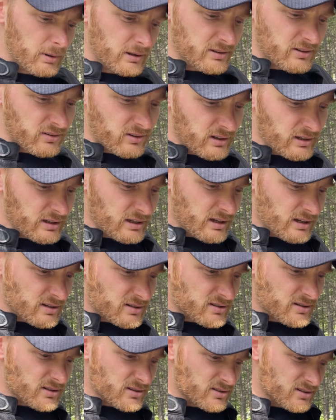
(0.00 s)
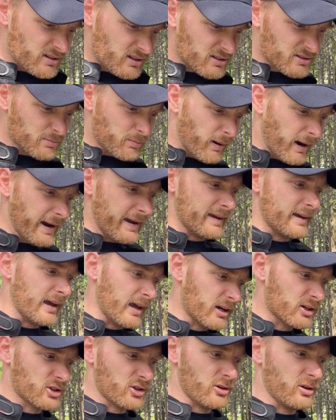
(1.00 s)
But the thing is, this bike
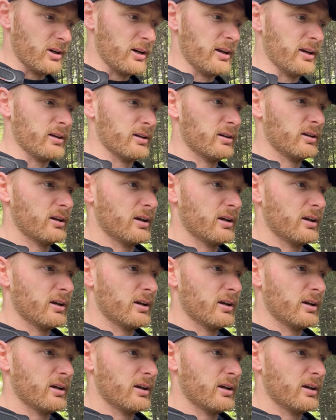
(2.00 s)
actually